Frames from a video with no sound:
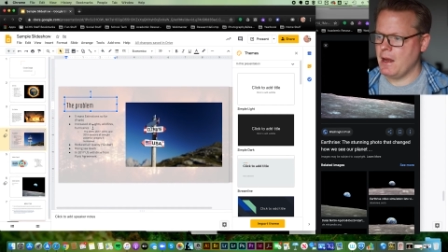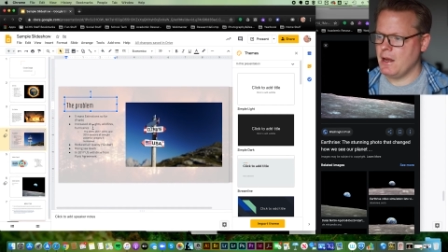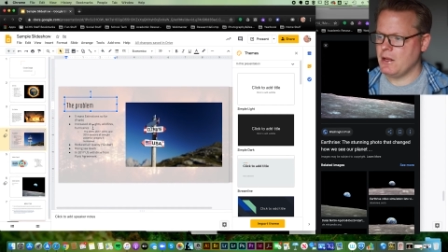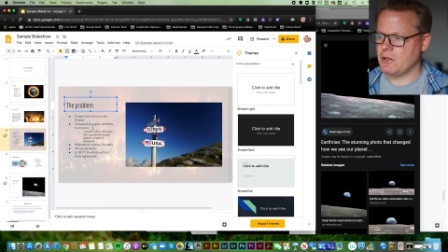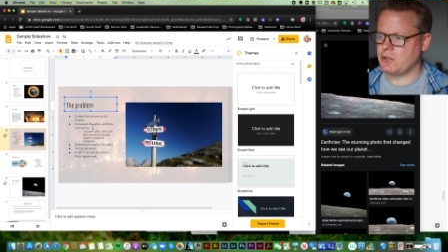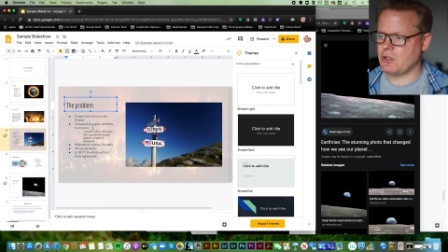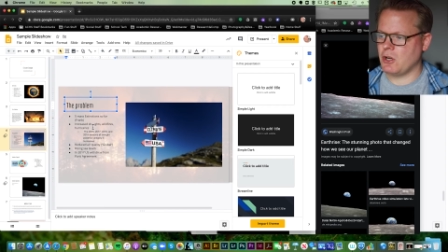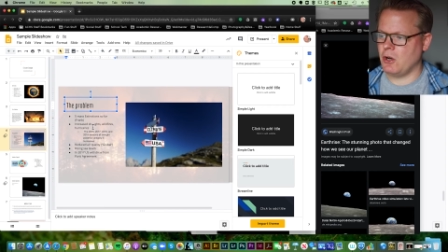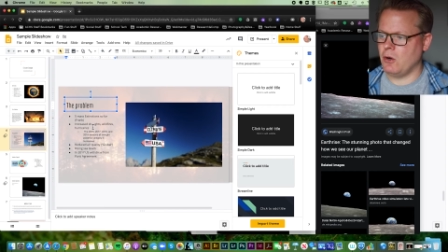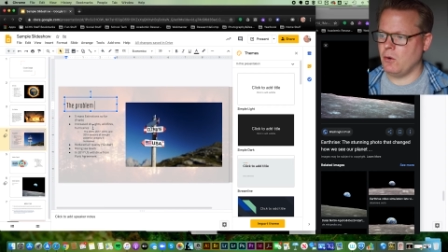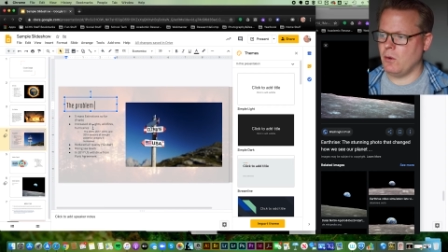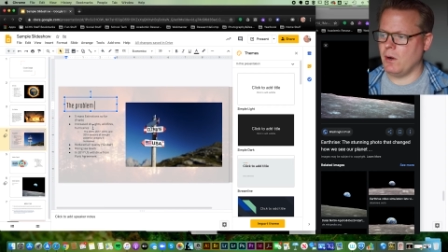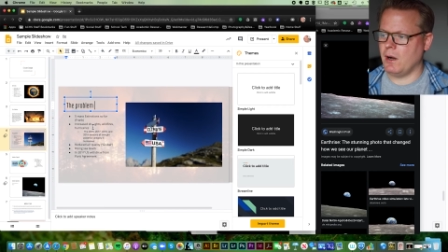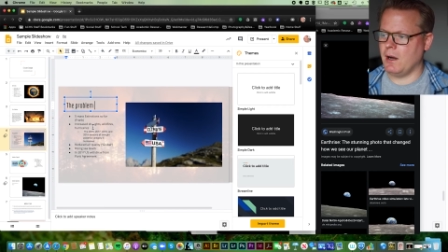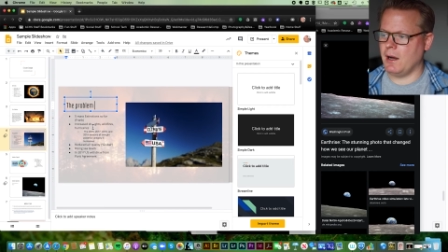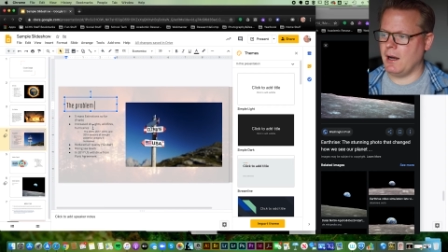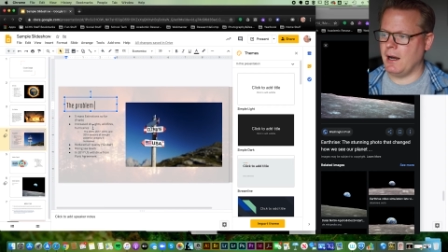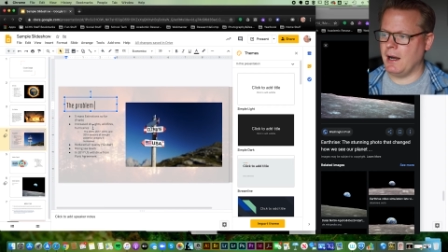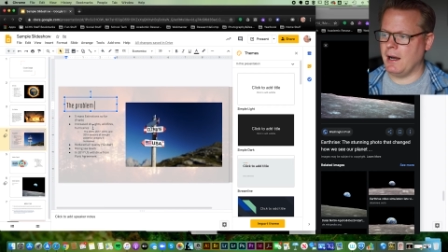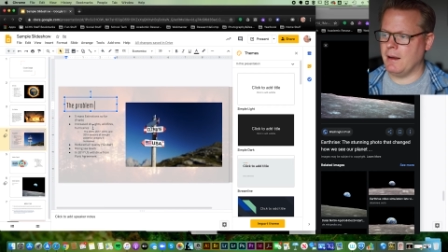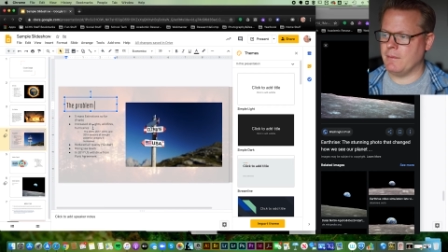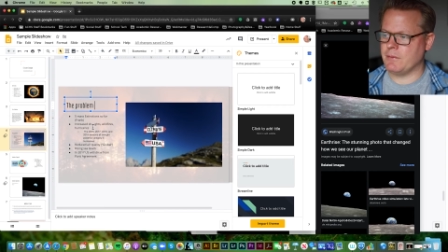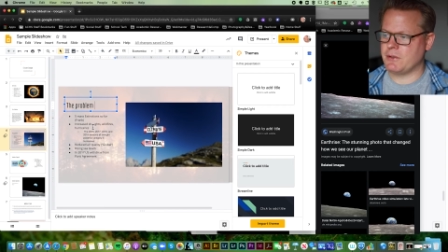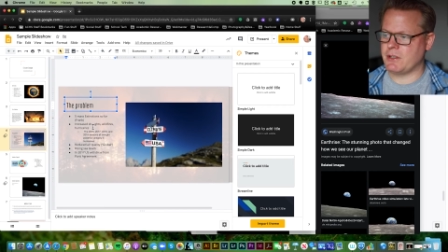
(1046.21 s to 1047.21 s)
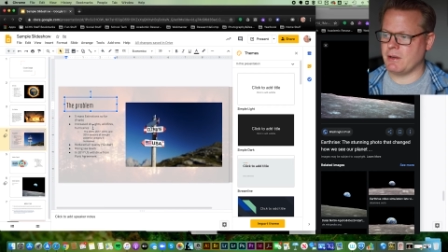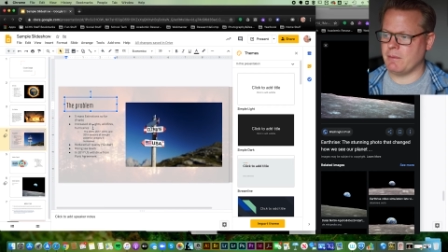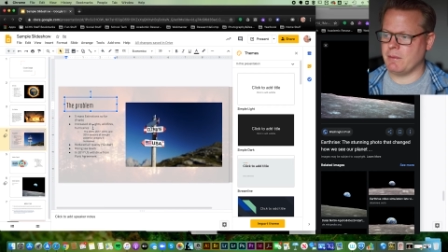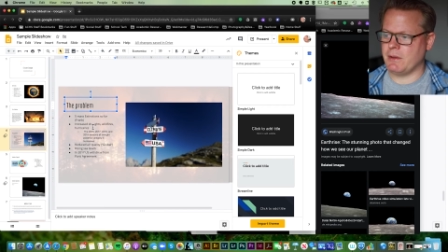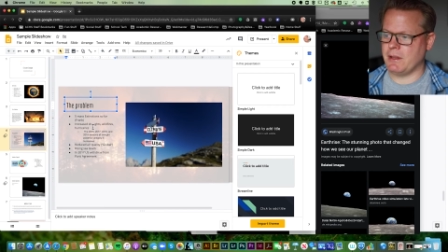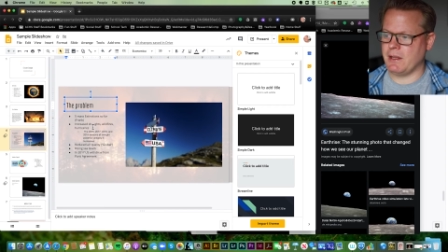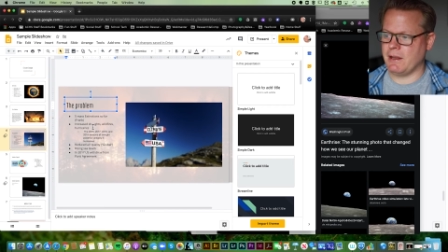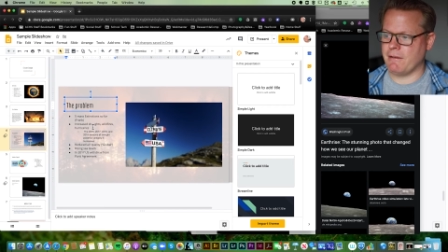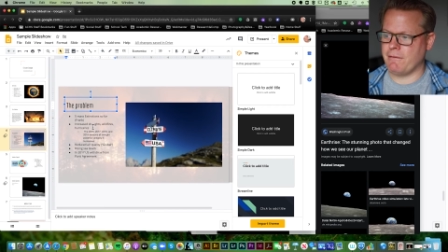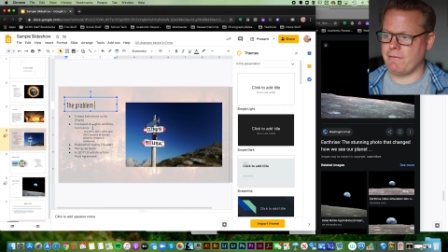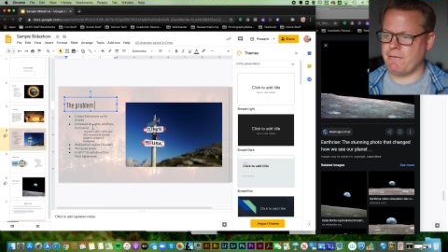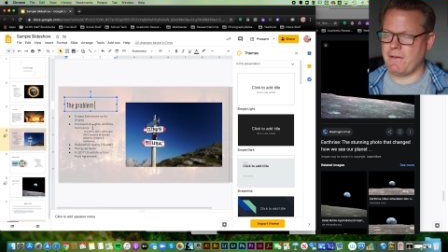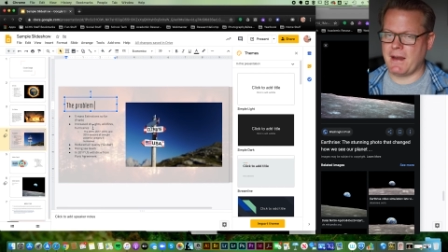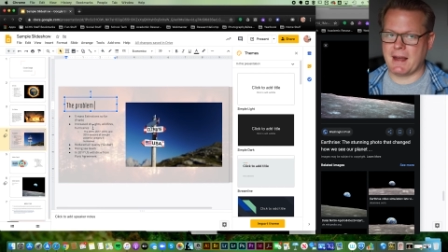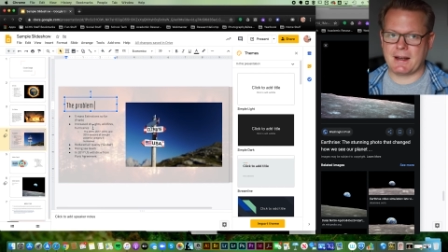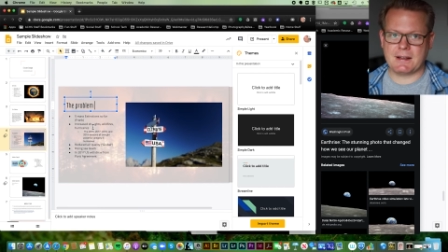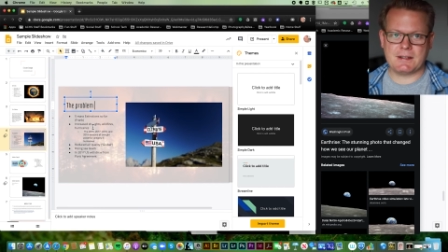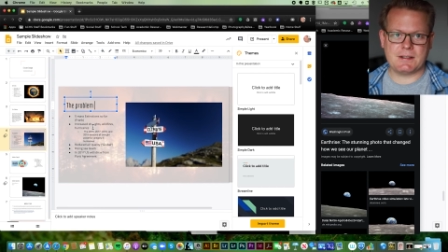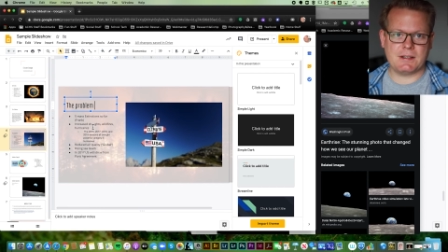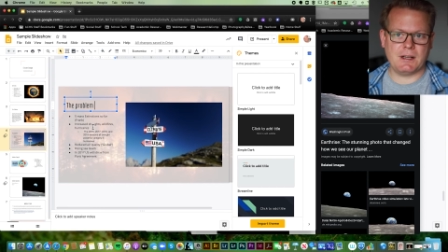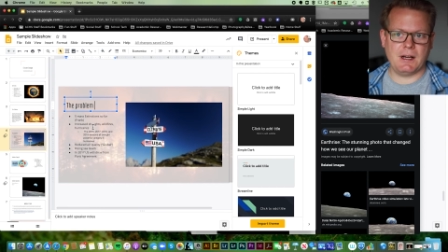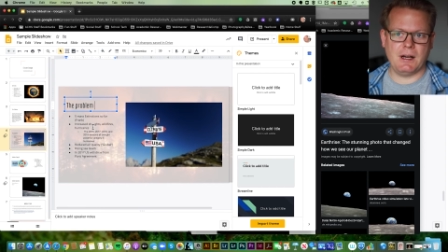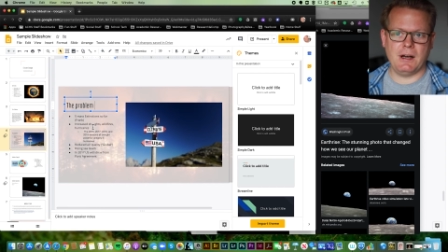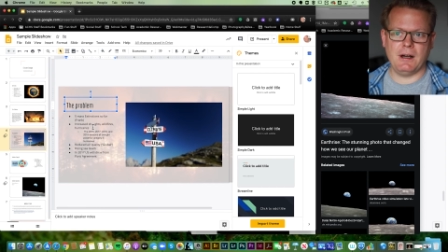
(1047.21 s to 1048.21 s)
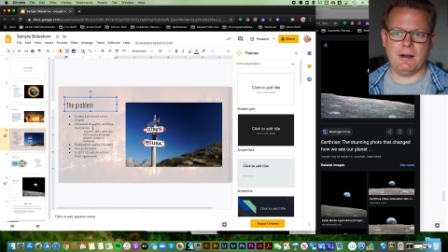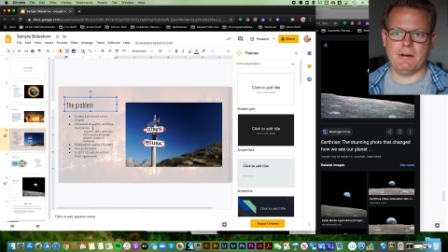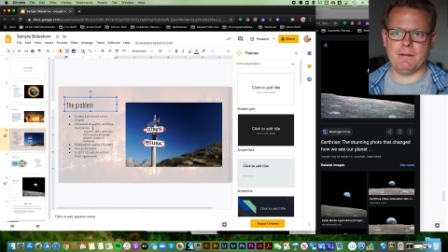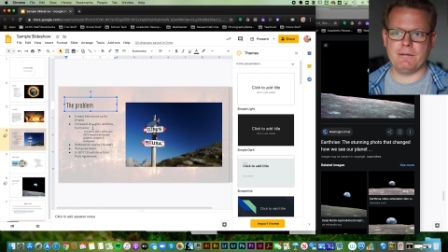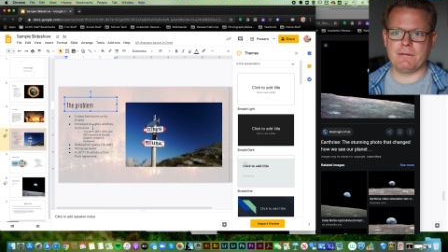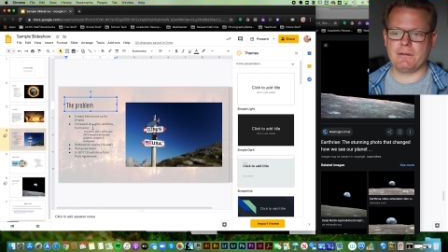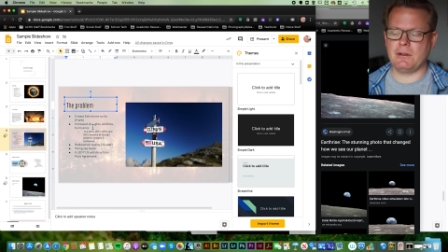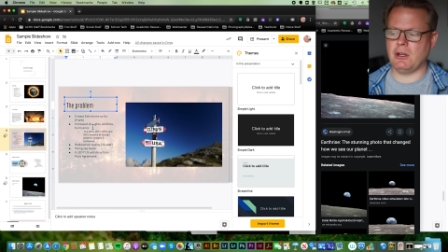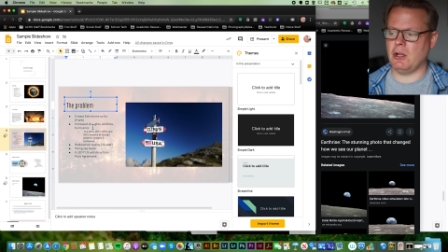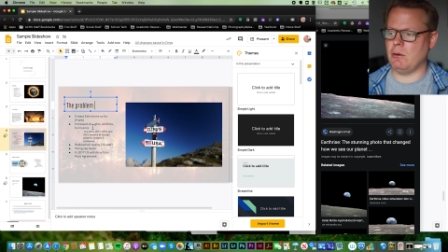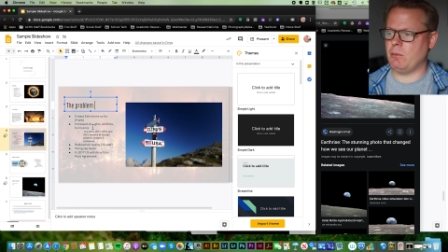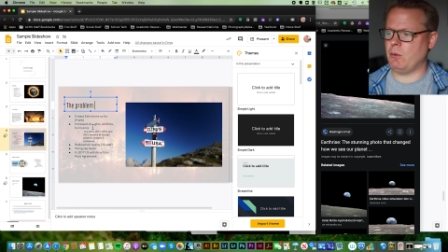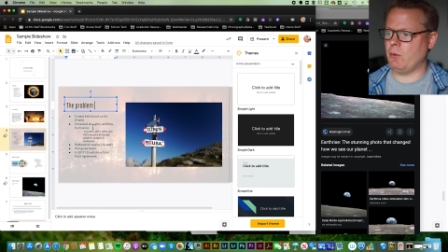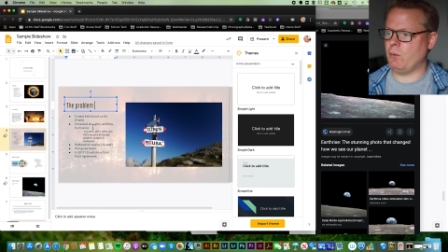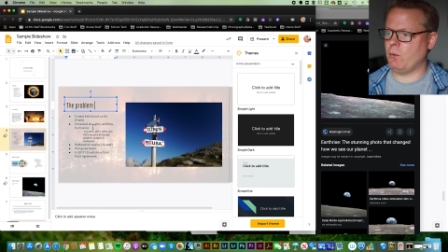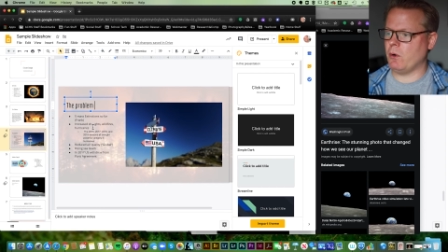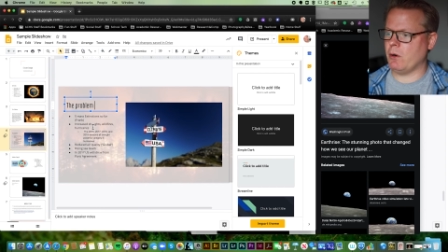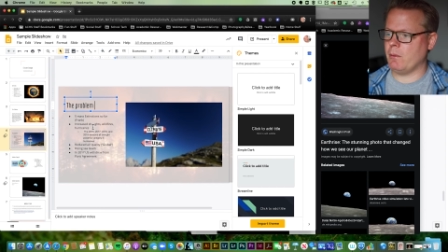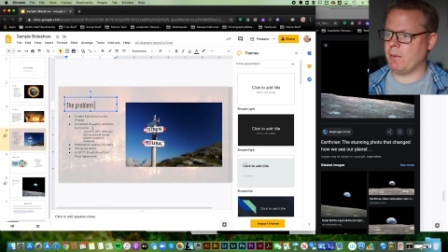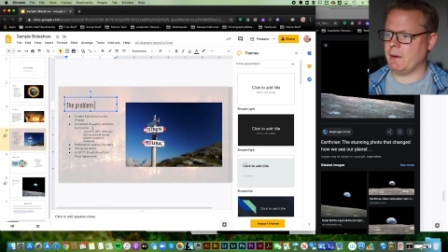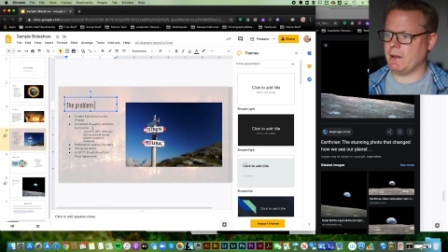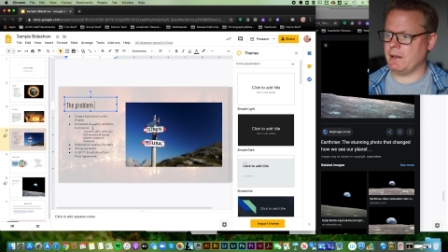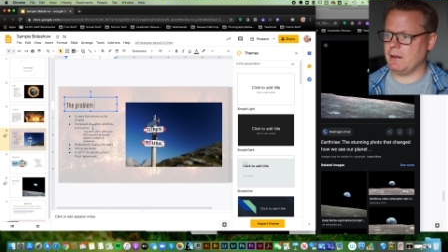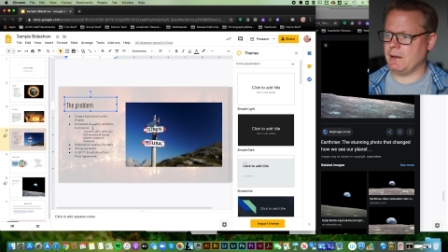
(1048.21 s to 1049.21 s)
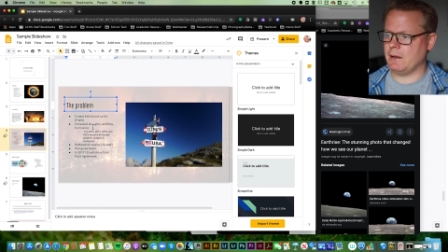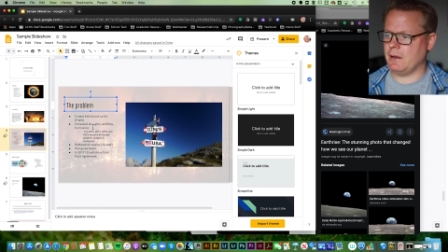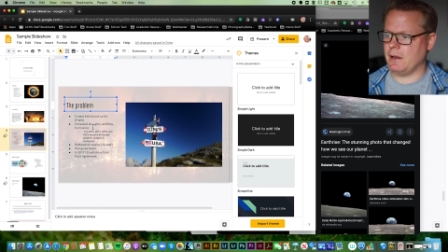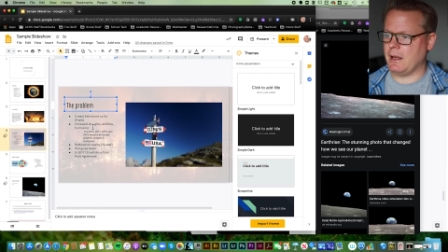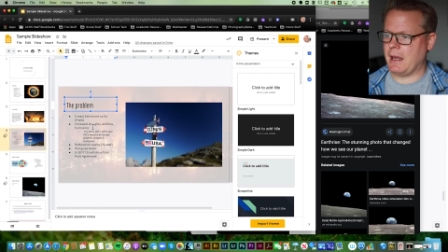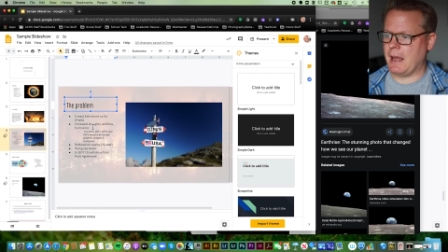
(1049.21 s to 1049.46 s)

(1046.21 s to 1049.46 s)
So some of the effects of global warming